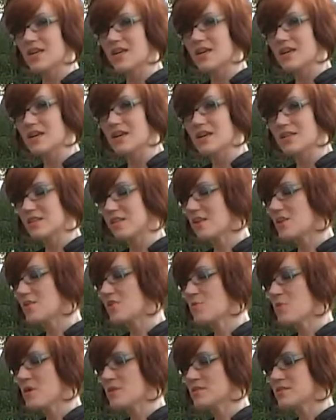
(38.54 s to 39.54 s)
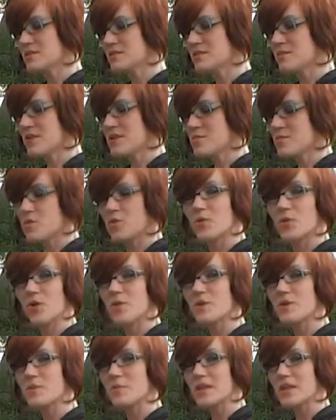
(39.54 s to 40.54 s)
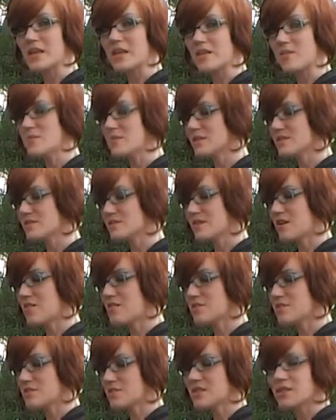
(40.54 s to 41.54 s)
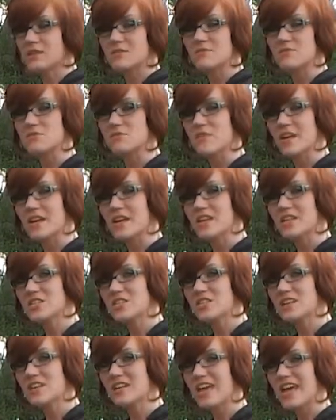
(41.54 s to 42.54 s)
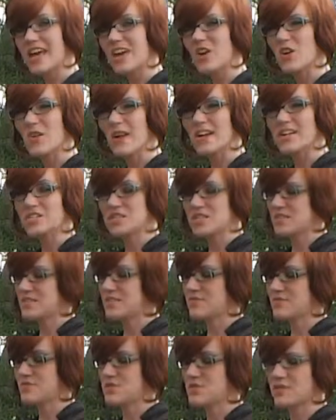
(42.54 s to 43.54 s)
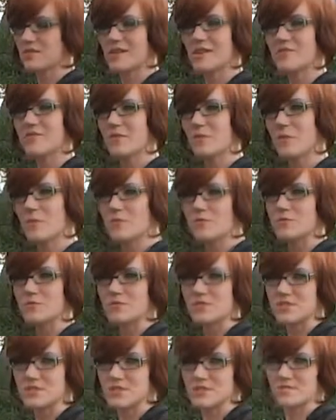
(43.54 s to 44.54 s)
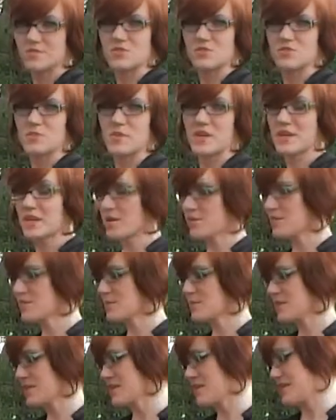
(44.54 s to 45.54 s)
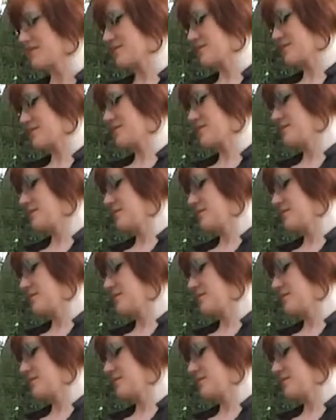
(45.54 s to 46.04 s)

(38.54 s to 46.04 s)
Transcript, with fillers: and the Coco Moss is a great growing medium because it offers a lot of drainage and aeration, which is great for roots, which make healthy plants.